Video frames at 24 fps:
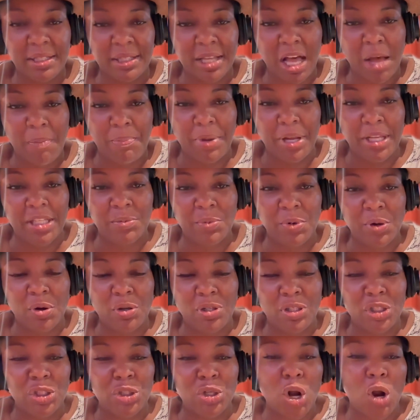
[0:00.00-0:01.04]
topics, we're going
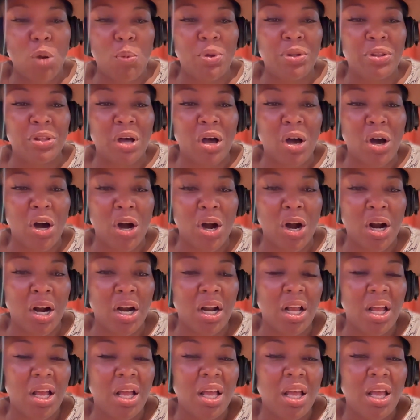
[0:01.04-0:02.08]
to start with our